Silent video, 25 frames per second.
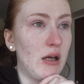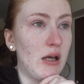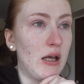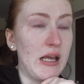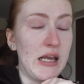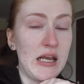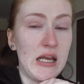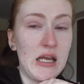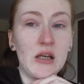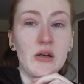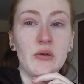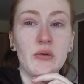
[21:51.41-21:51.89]

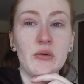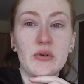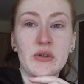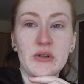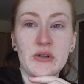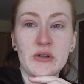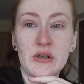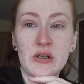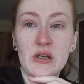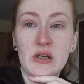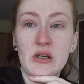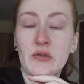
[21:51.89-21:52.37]
he was,
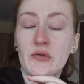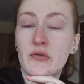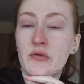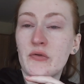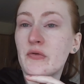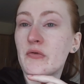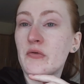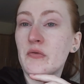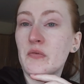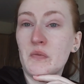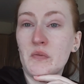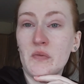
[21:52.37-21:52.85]
if
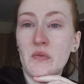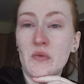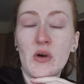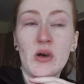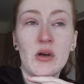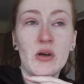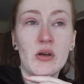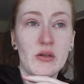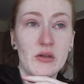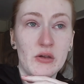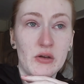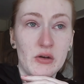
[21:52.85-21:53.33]

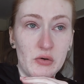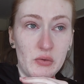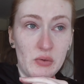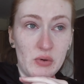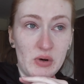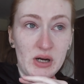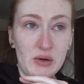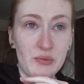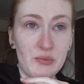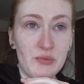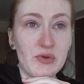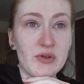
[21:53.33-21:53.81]
the
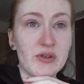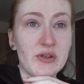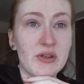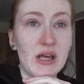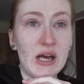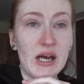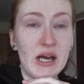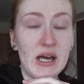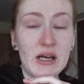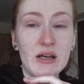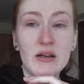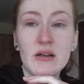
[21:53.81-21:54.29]
Queen was
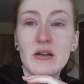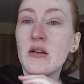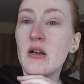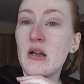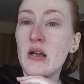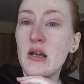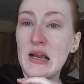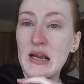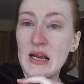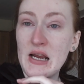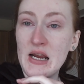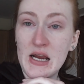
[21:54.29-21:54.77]
there,
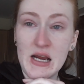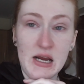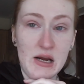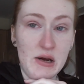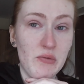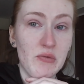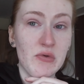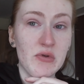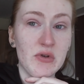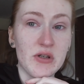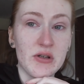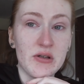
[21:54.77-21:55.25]
he
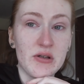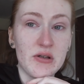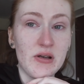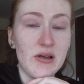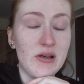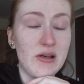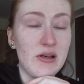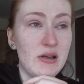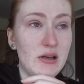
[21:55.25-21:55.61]
was